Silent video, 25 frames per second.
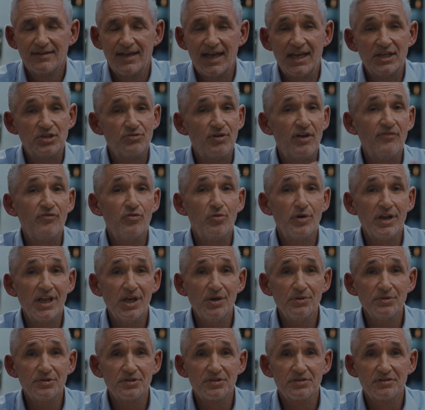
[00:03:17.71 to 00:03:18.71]
And to everyone
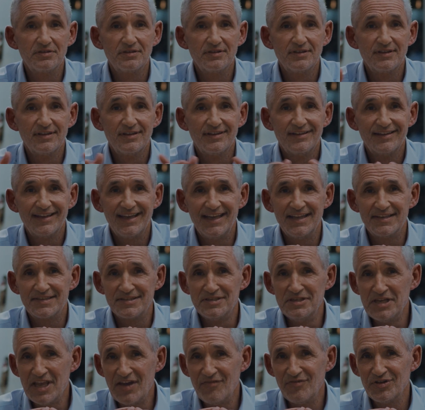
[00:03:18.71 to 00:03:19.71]
else, it's
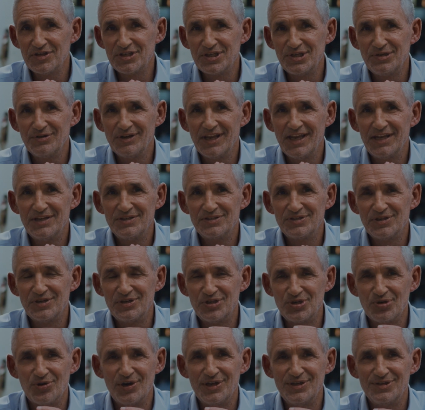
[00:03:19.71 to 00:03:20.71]
never too late to
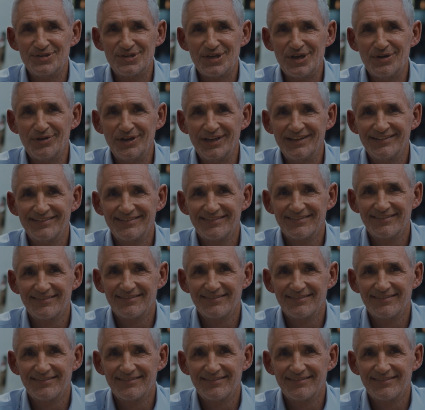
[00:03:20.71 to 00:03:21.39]
join ZOE.